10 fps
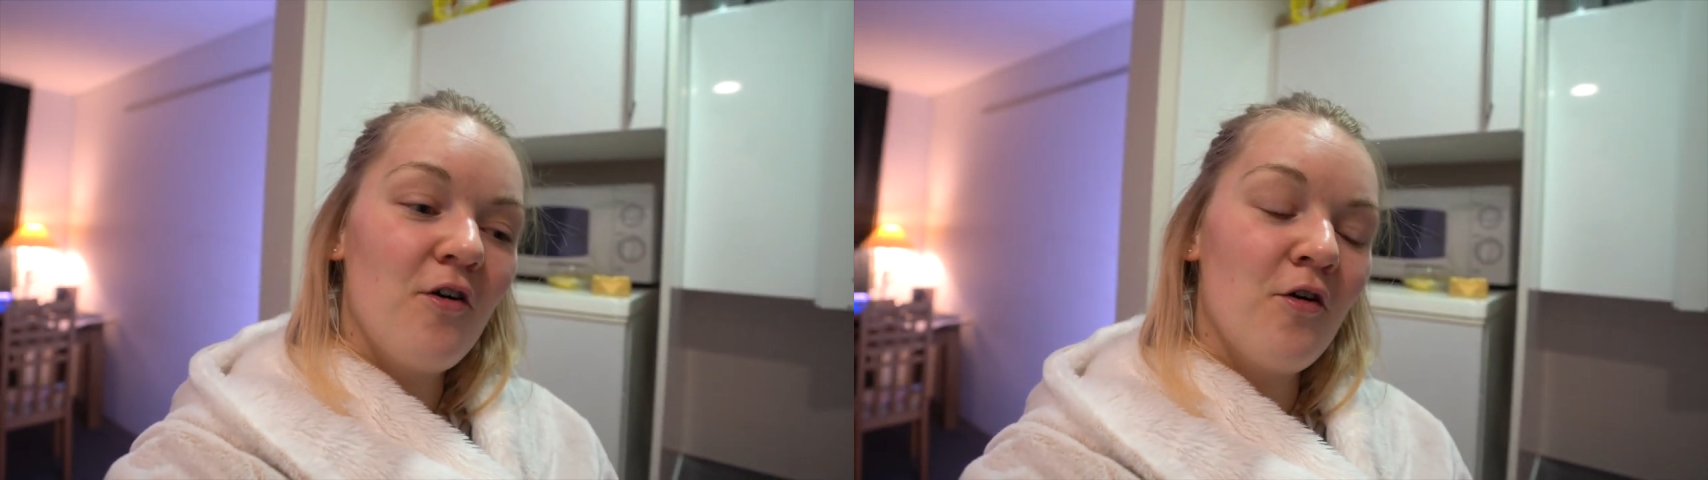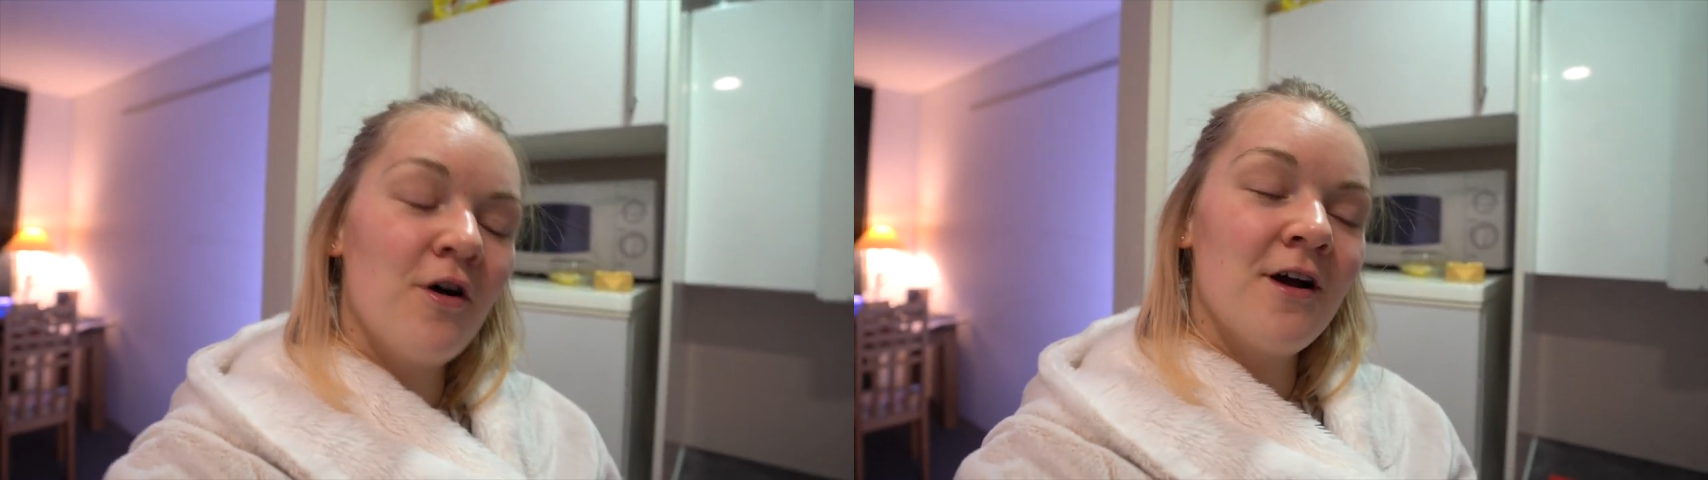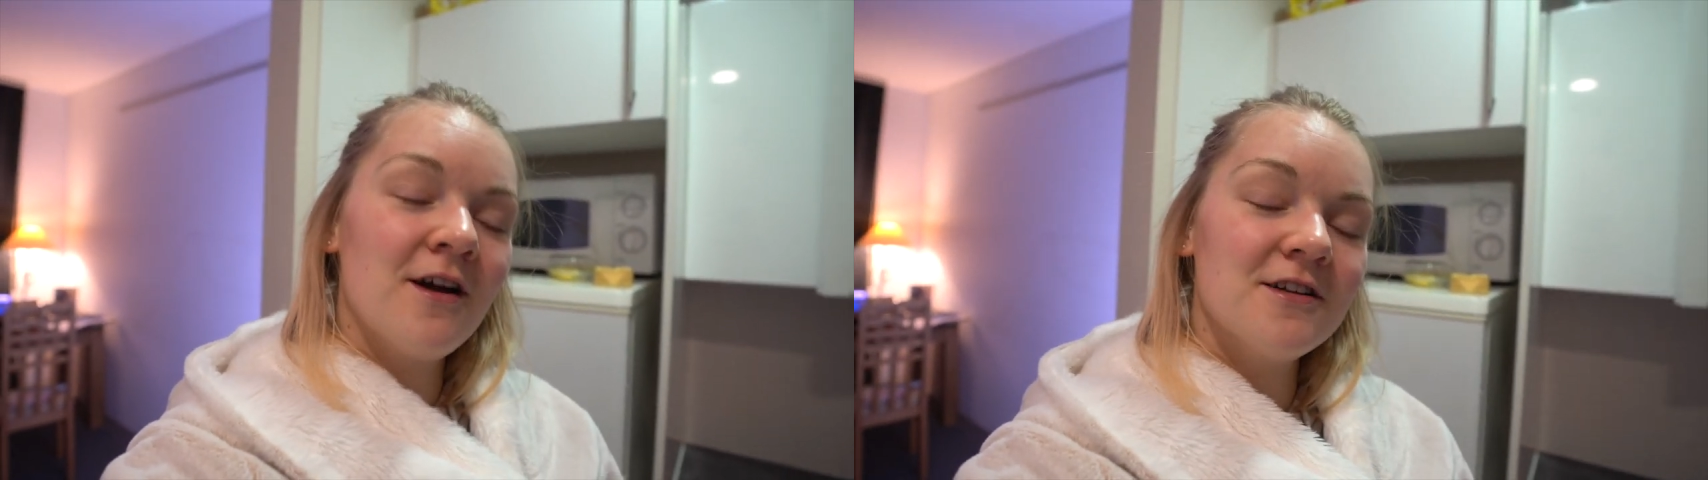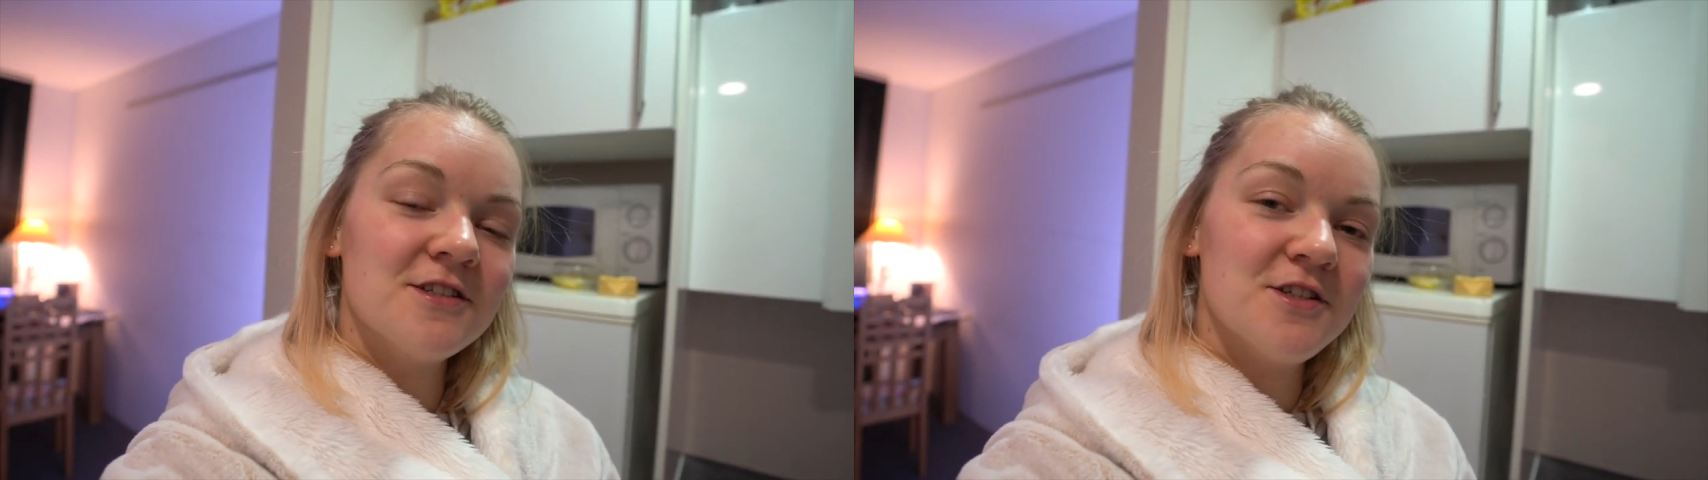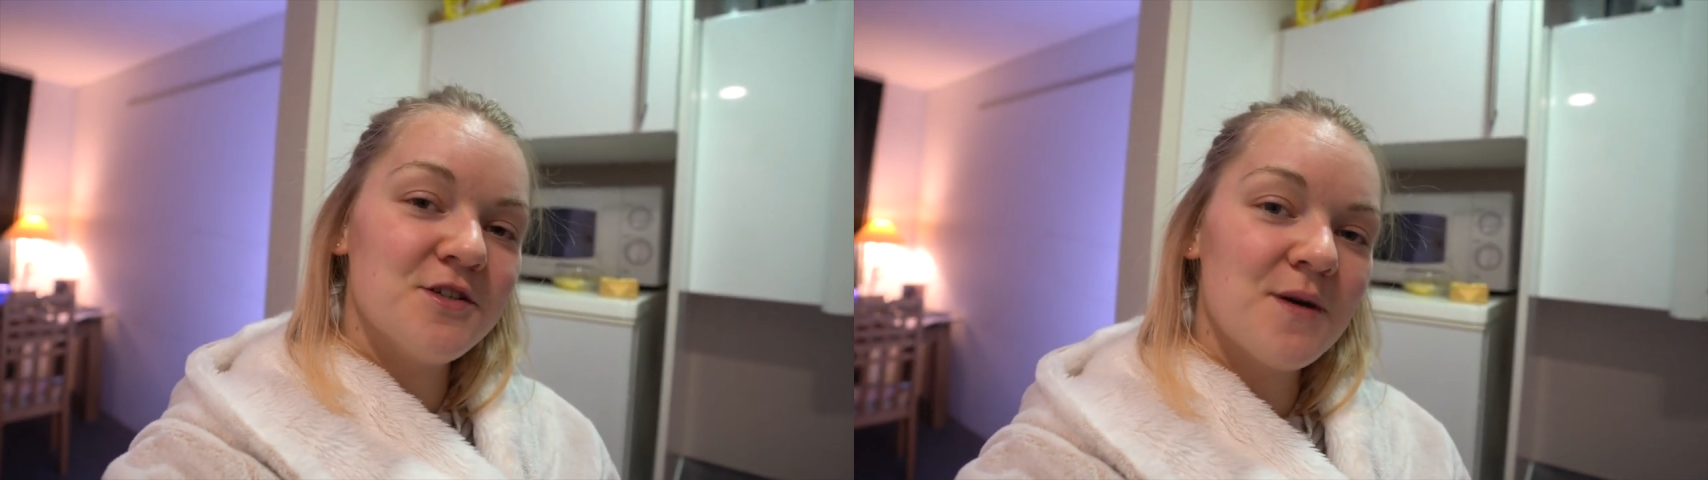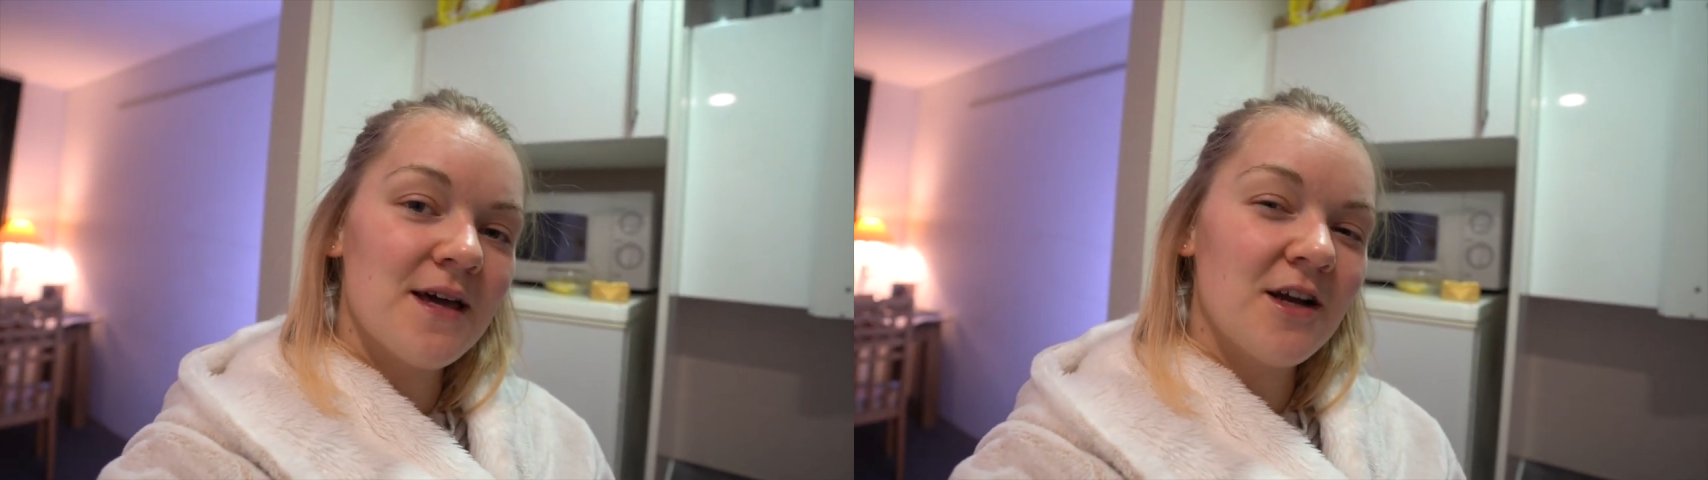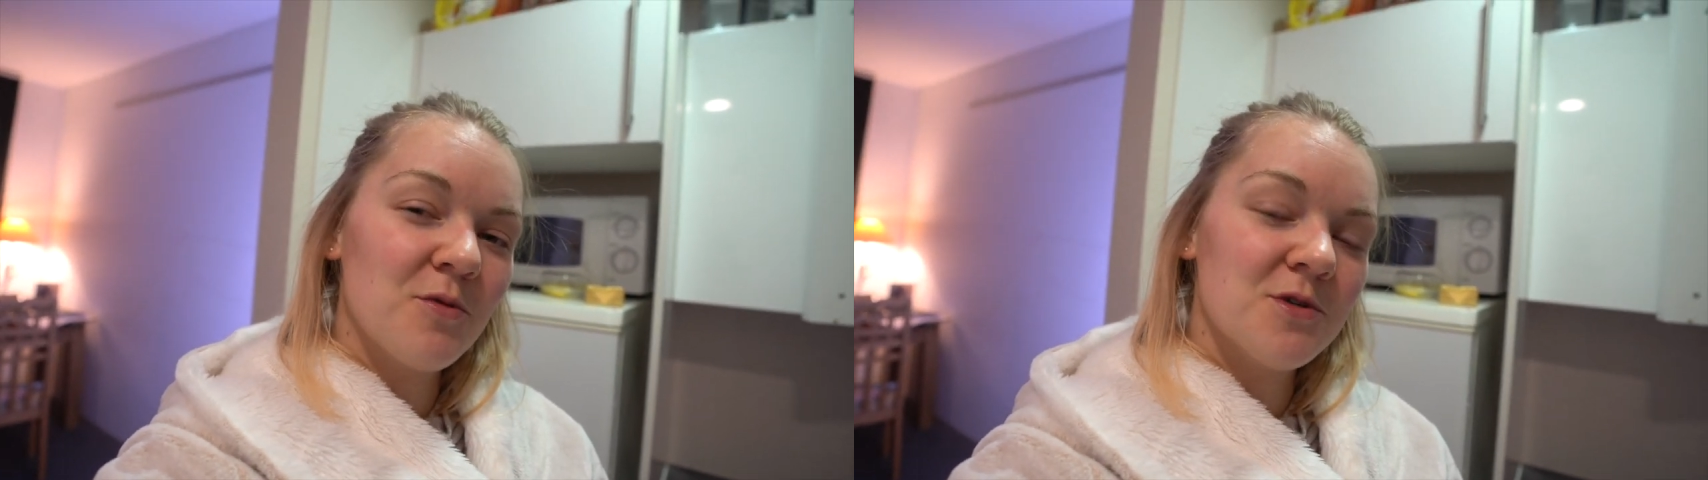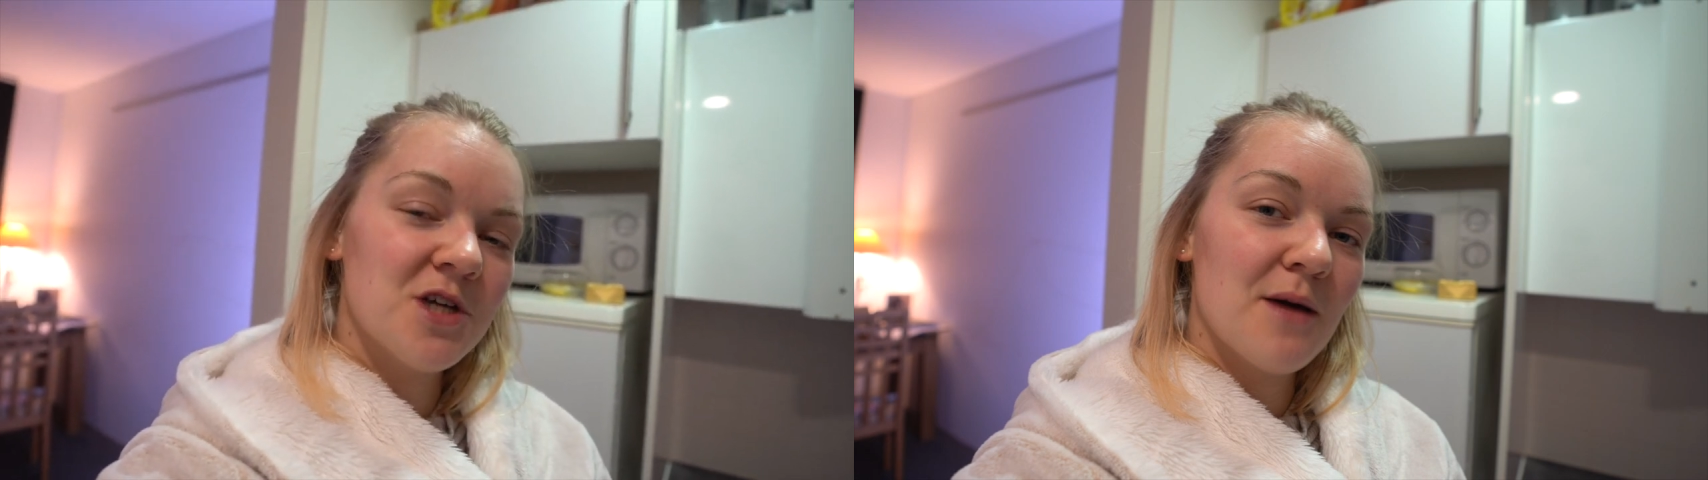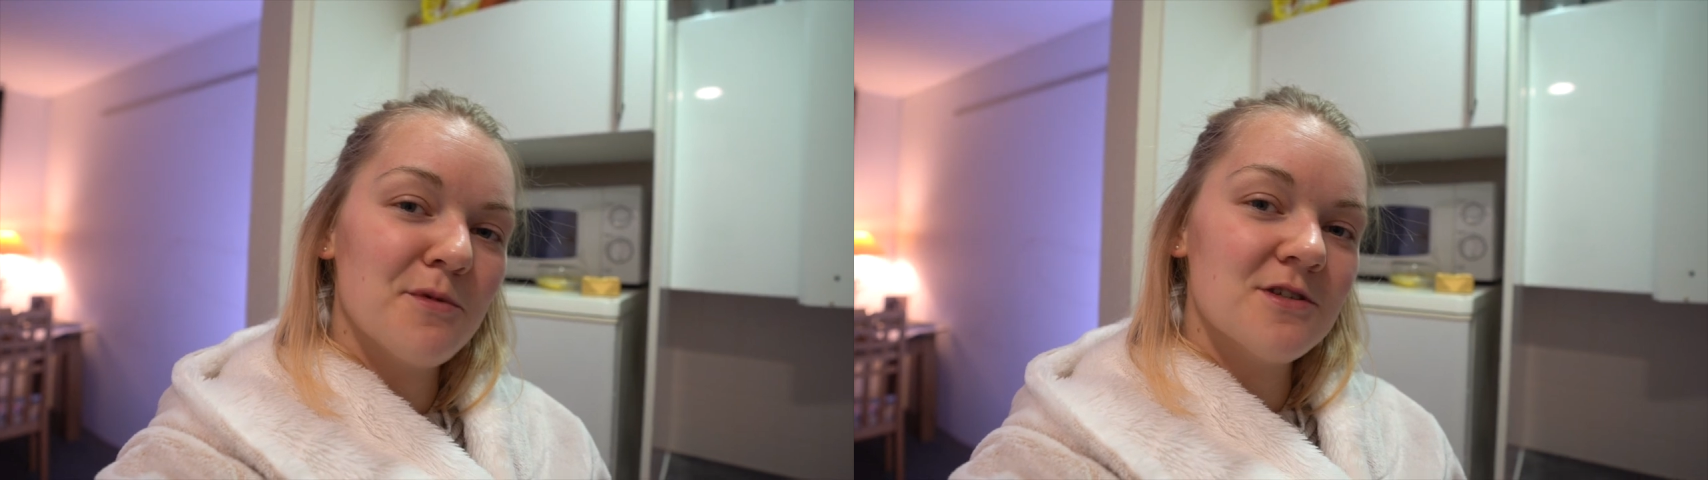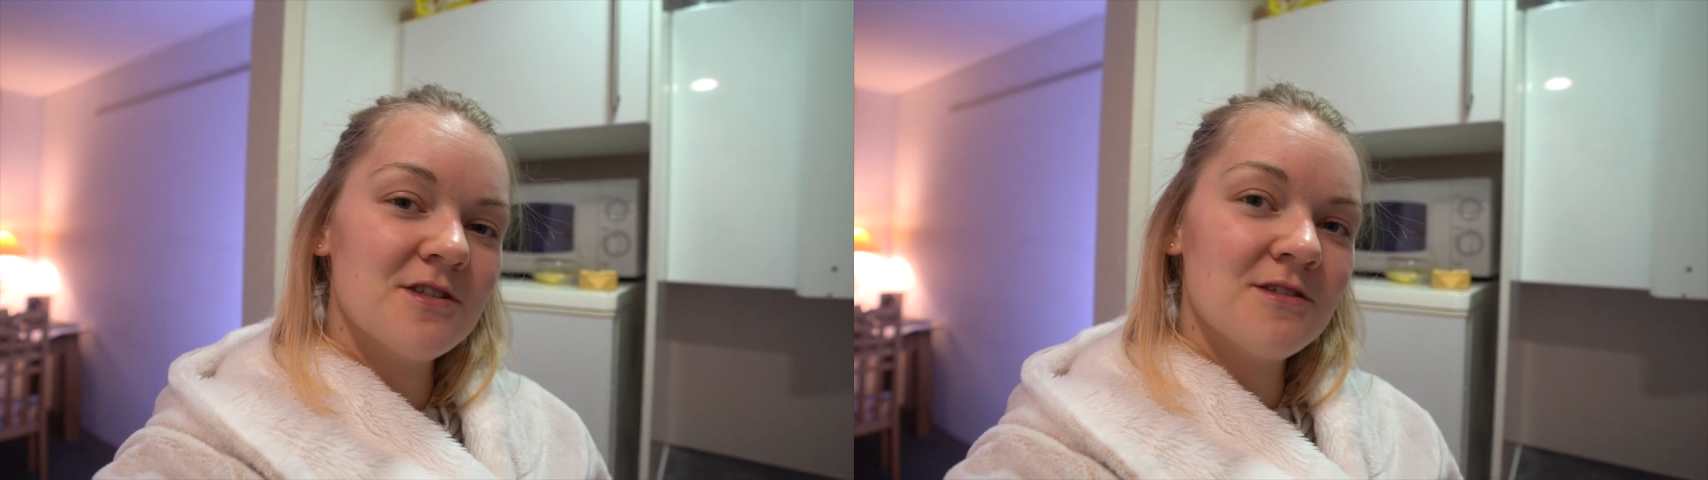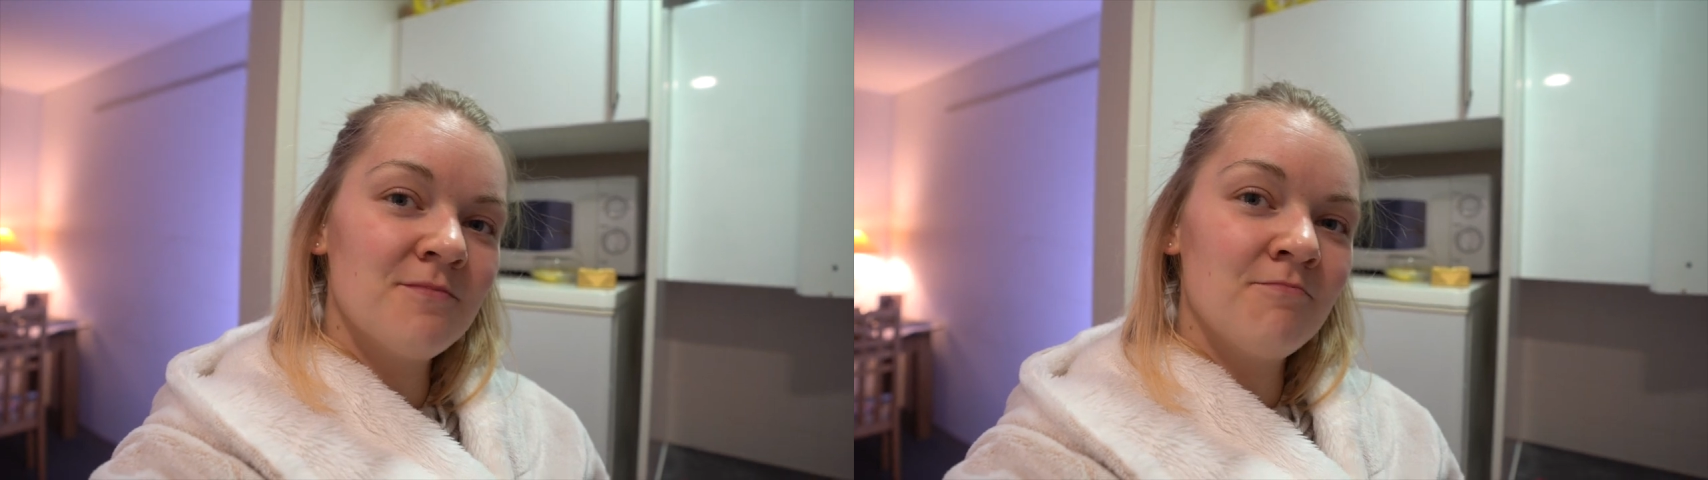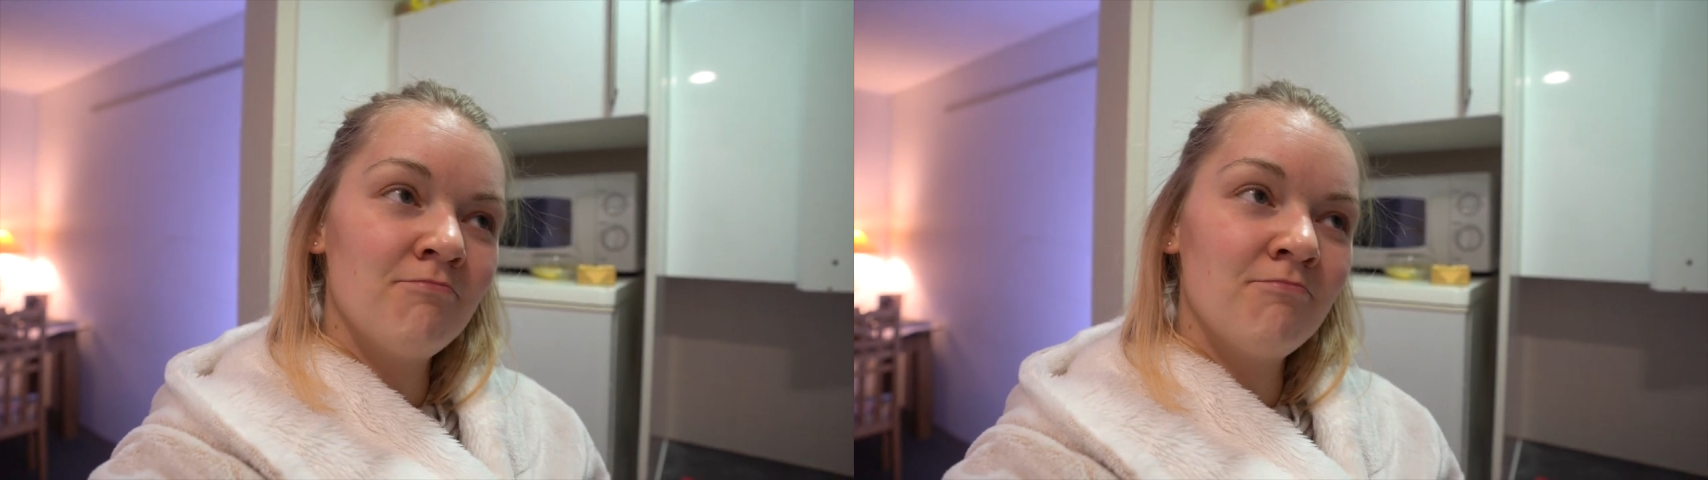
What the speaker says: or to do it in our pyjamas?